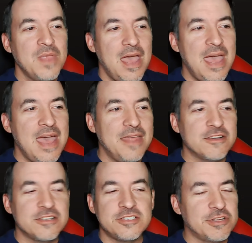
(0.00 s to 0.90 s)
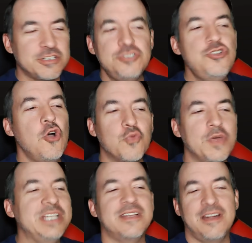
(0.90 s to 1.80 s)
And there's no
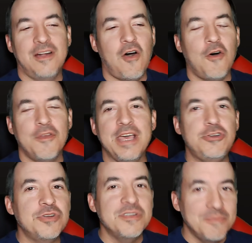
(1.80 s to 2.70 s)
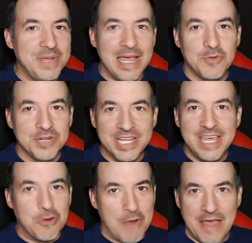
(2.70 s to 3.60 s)
reason at all they shouldn't be able to get
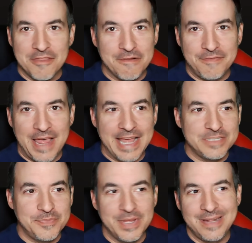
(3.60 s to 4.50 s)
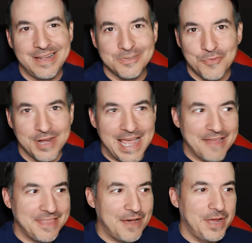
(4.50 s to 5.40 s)
around their flanks, but it doesn't work
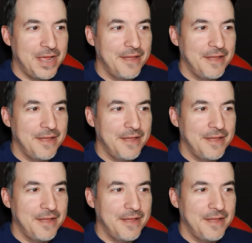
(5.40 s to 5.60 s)
out that way.